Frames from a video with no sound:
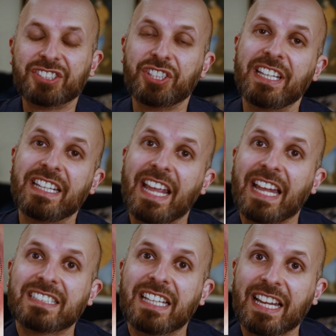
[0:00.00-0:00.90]
so you can
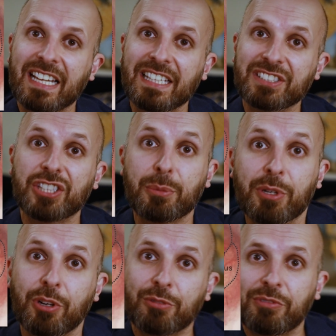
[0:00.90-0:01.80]
get to that
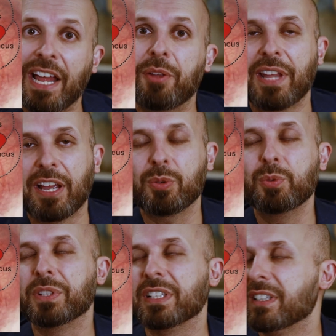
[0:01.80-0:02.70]
cholesteatoma around that
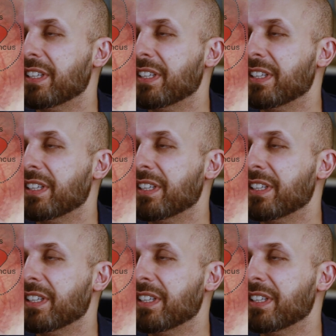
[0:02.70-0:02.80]
corner.